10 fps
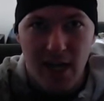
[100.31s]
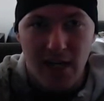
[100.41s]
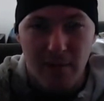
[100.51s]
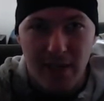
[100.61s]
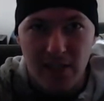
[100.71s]

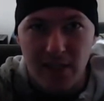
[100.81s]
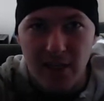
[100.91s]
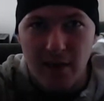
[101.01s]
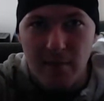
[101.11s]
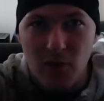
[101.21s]
and you're basically
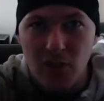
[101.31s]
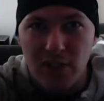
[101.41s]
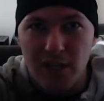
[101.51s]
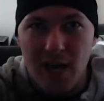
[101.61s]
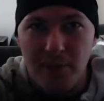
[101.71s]
going to push
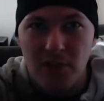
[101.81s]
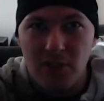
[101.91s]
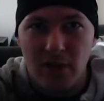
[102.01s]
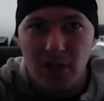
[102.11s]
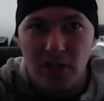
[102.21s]
in the opposite
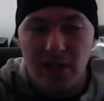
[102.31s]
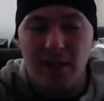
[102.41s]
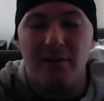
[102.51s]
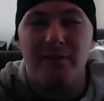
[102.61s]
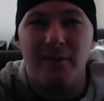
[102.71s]
direction, and
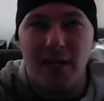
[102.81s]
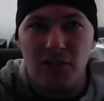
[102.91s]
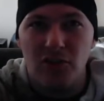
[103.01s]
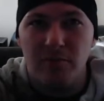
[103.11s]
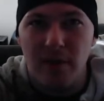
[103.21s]
you're going to
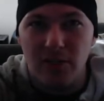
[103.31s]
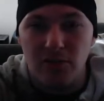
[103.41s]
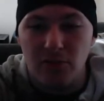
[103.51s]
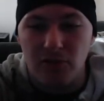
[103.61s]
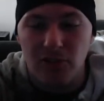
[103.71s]
flex your muscles.